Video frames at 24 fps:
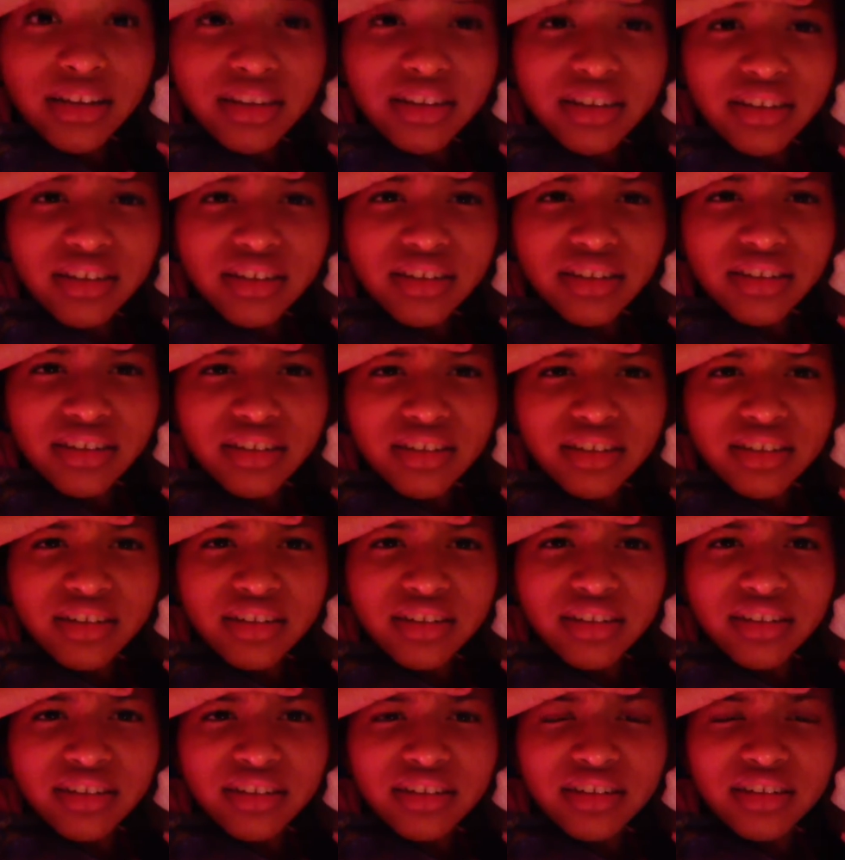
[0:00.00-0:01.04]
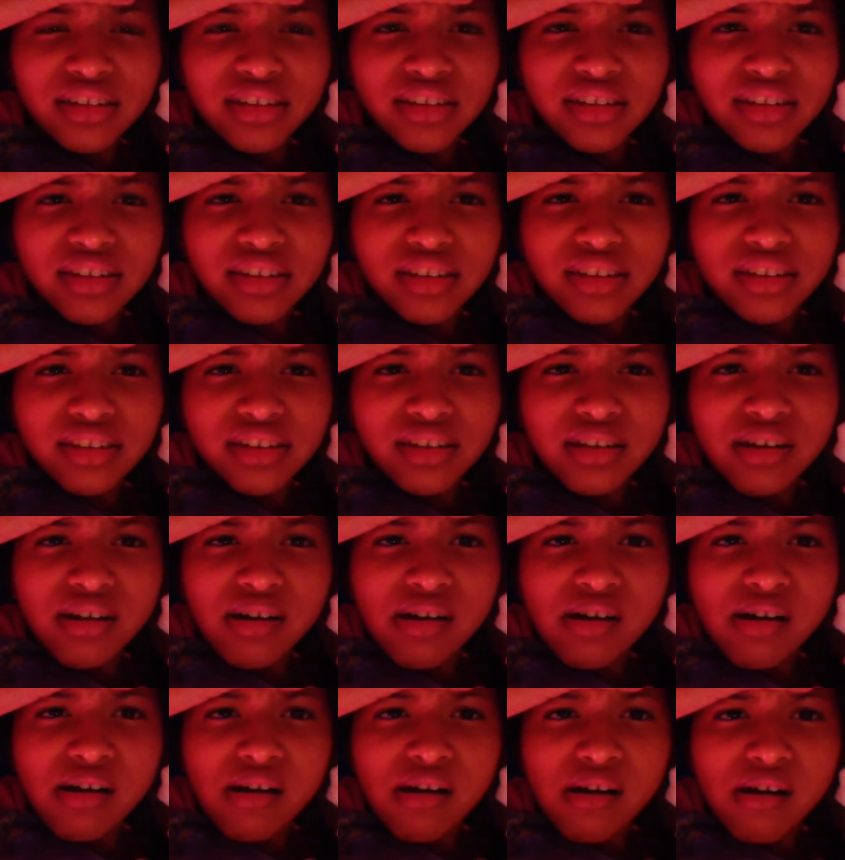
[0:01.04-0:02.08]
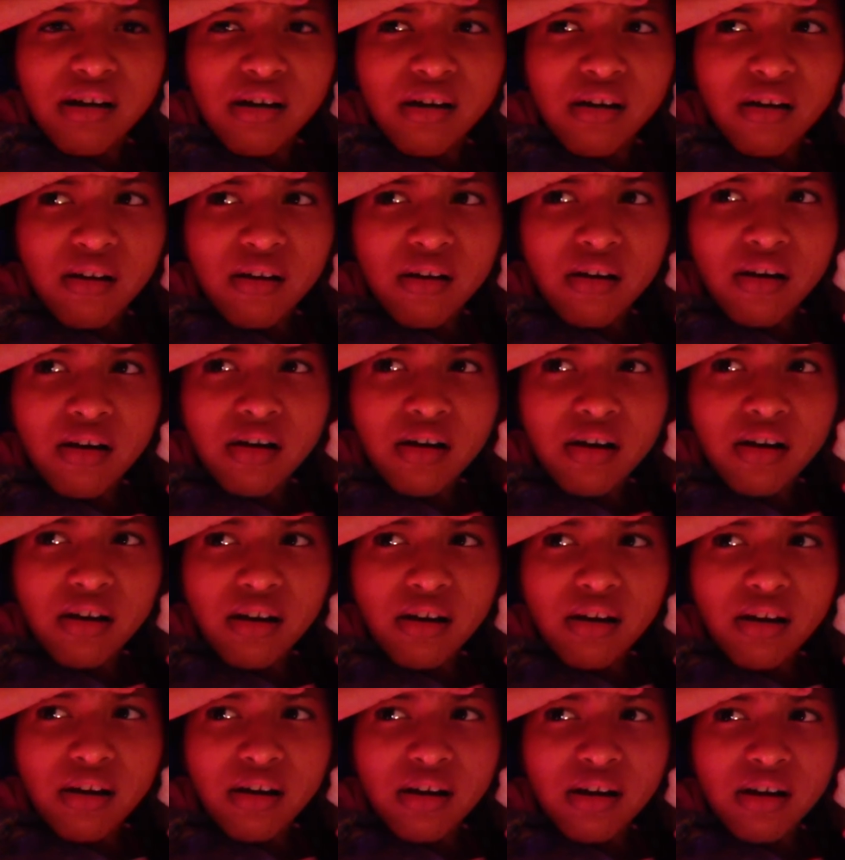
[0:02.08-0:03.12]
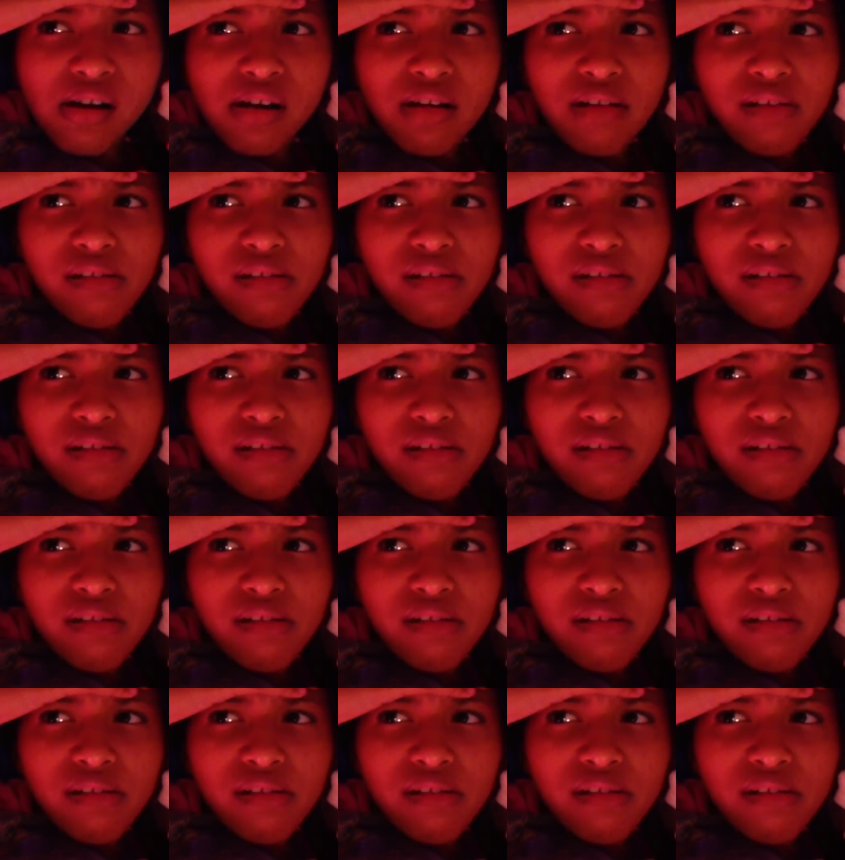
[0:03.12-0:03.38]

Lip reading: (silence)